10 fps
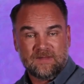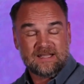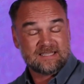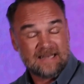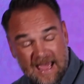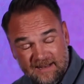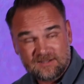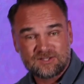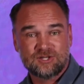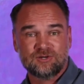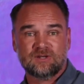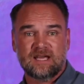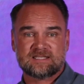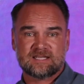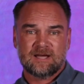It's an attitude.
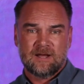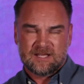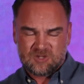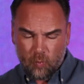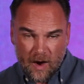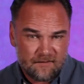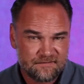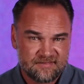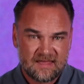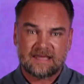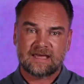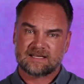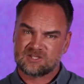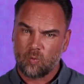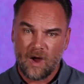It's a way of
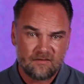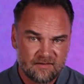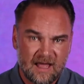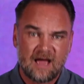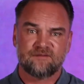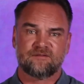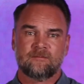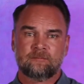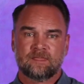thinking. It's a way of life.